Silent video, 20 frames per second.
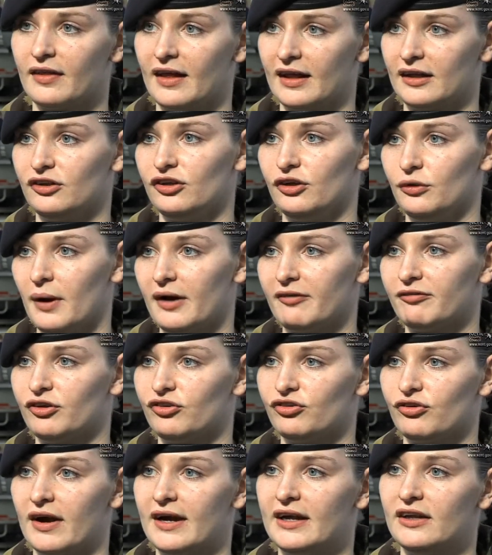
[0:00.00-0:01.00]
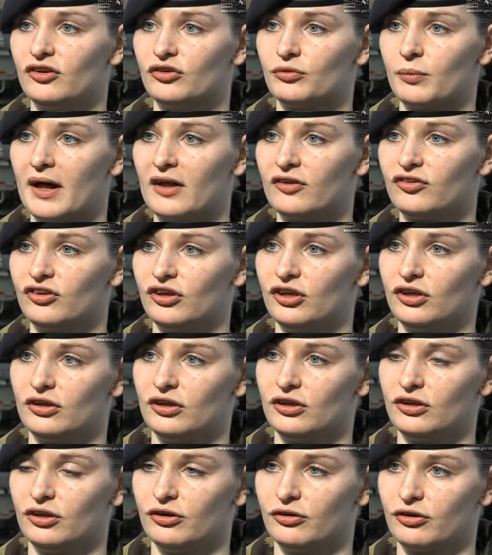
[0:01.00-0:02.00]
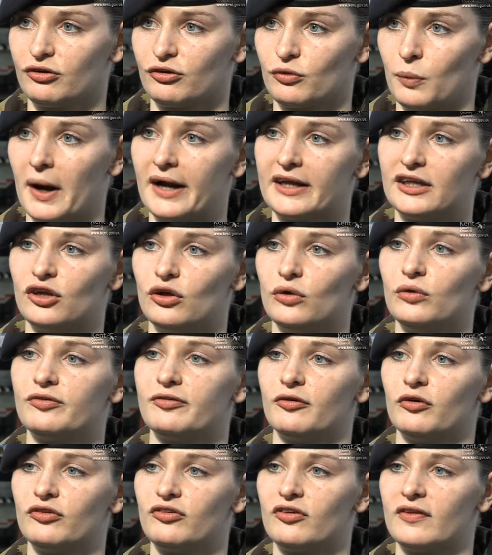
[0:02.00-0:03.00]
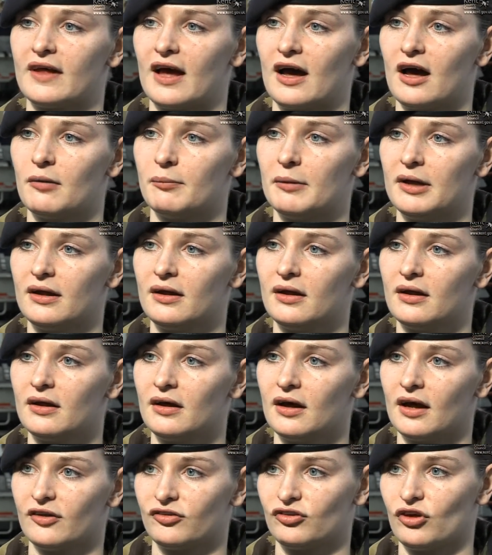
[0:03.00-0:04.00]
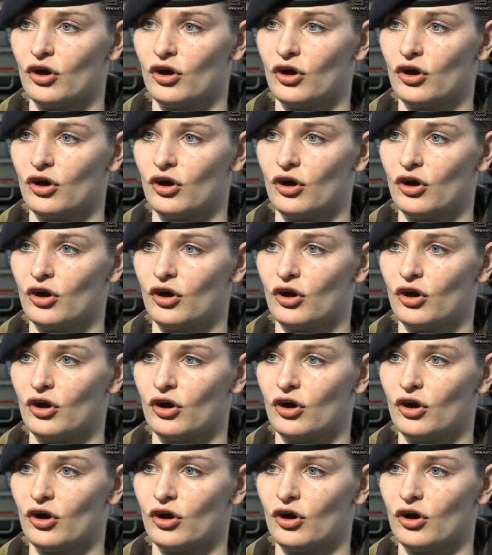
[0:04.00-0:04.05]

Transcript: then you have your trade as well, so you're quite useful to the army as a